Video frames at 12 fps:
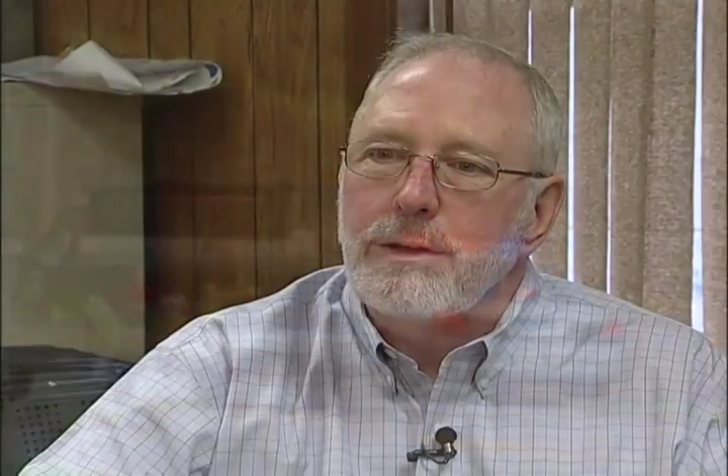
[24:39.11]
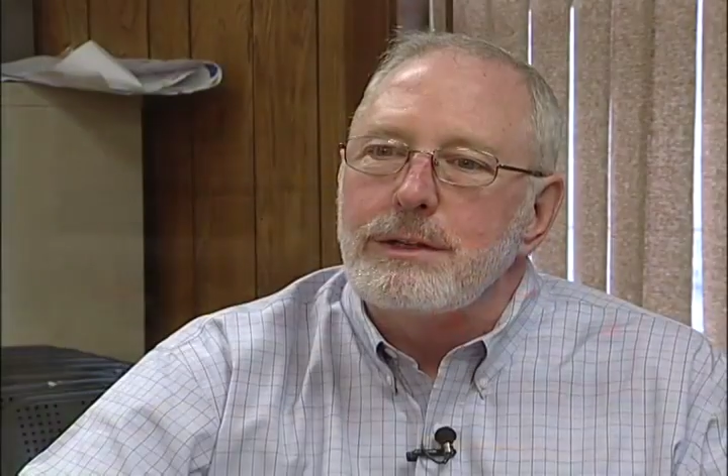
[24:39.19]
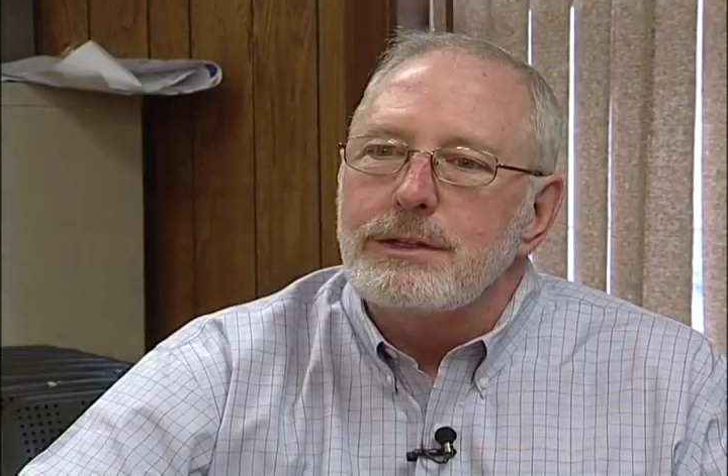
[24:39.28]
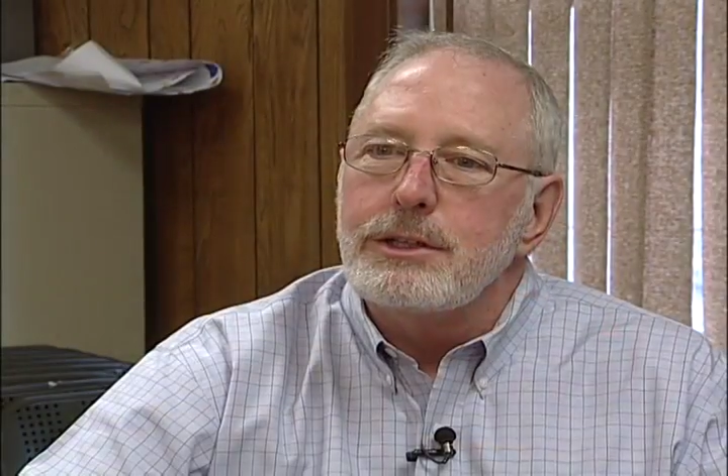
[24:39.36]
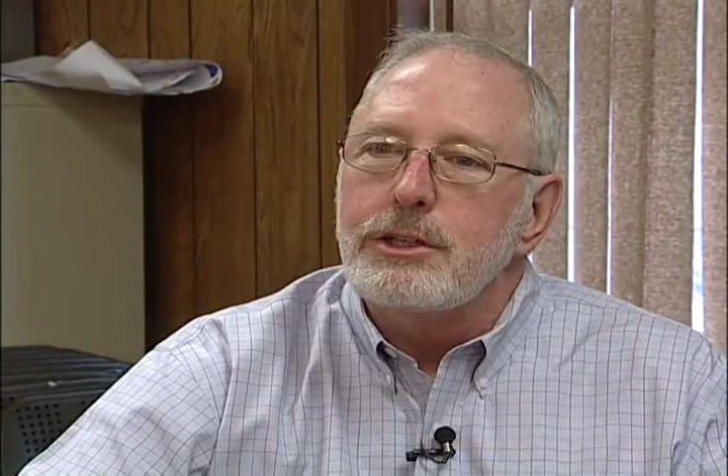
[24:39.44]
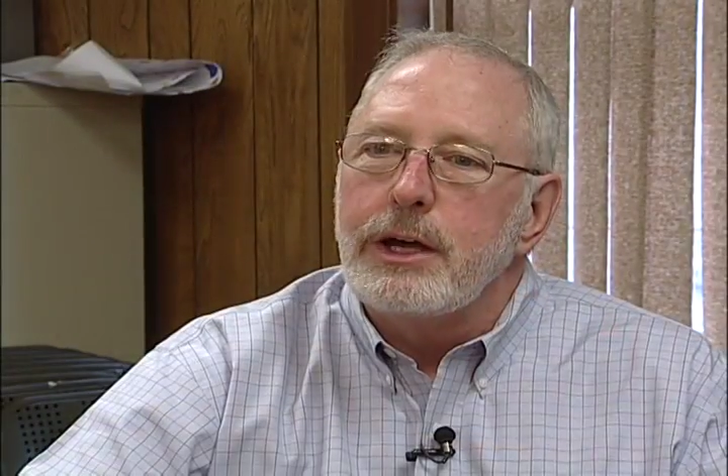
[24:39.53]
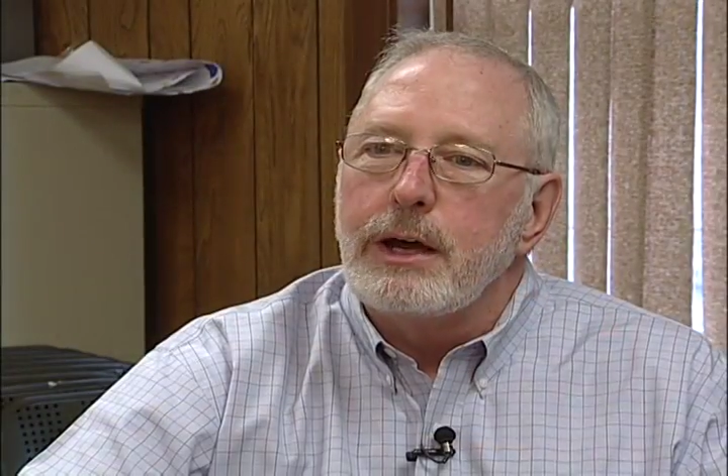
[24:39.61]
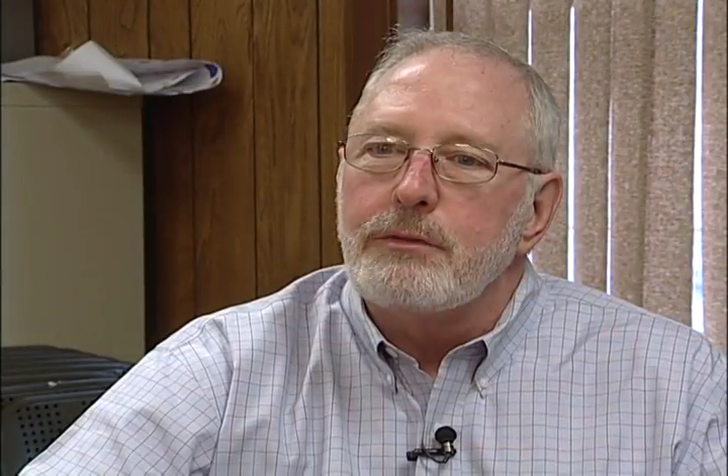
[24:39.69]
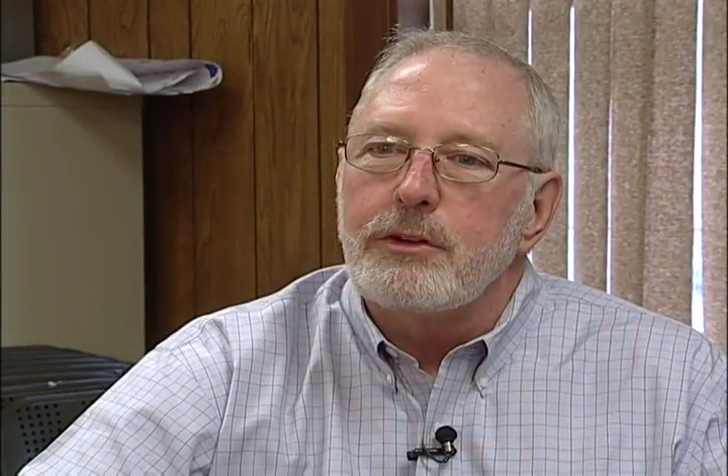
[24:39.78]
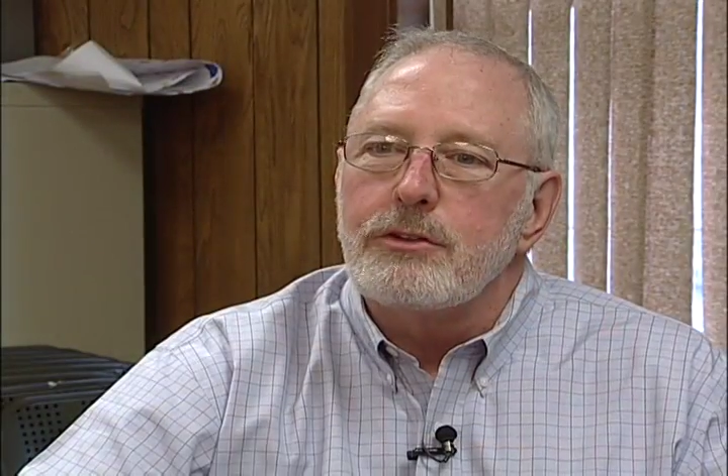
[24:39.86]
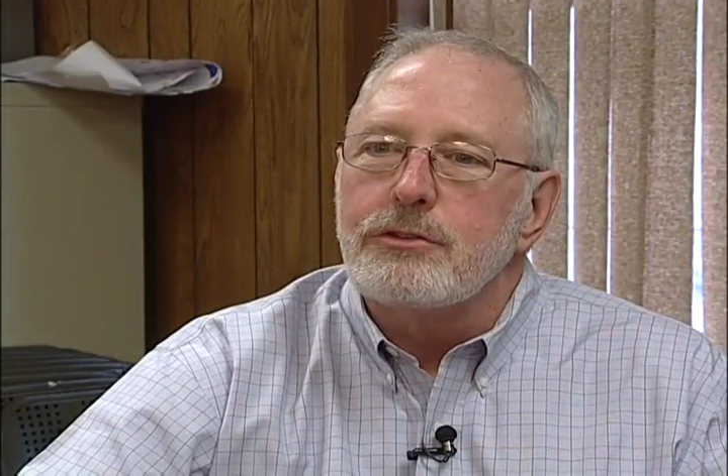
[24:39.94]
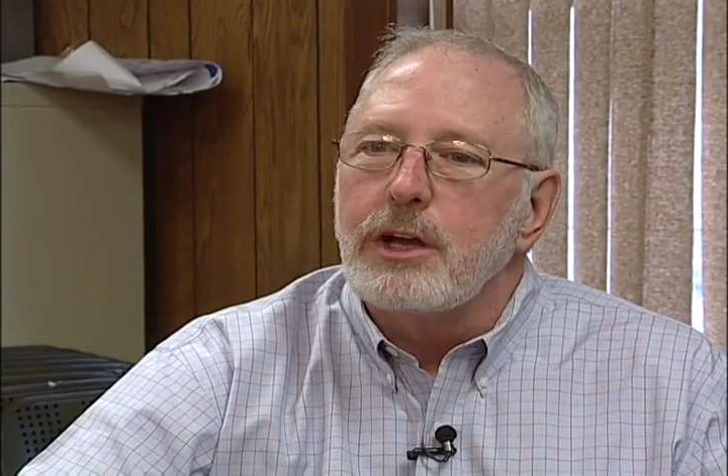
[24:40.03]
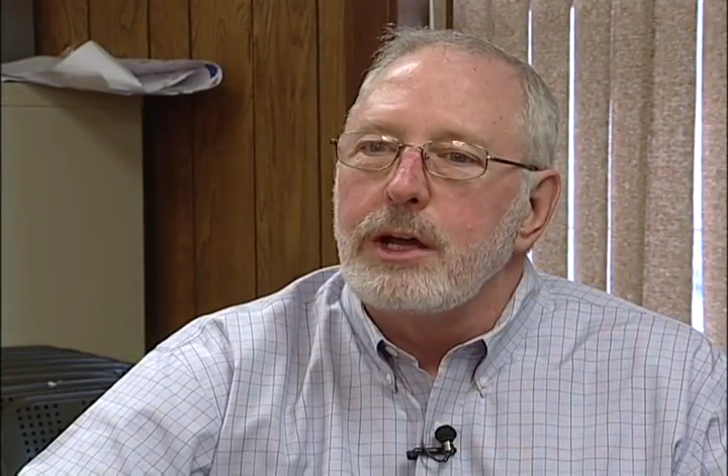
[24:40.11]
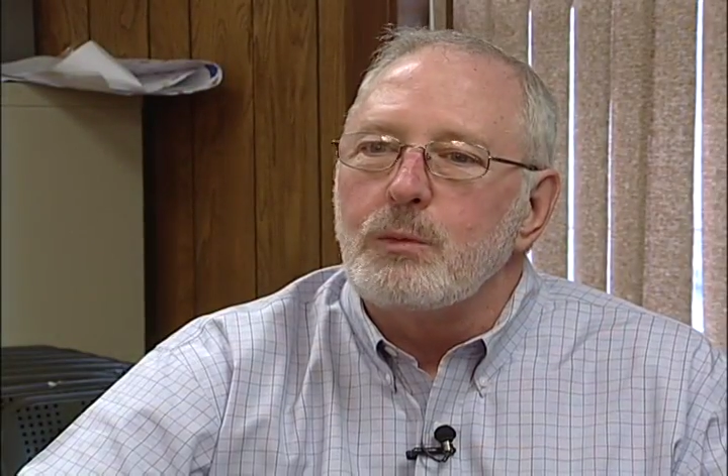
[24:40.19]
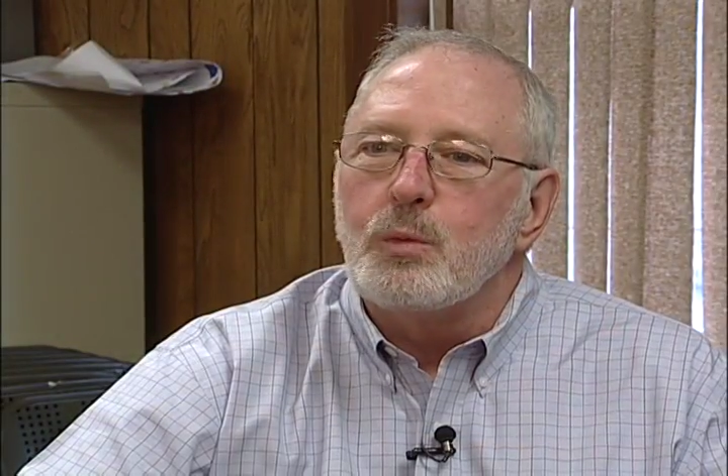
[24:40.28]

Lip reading: I think you have to decide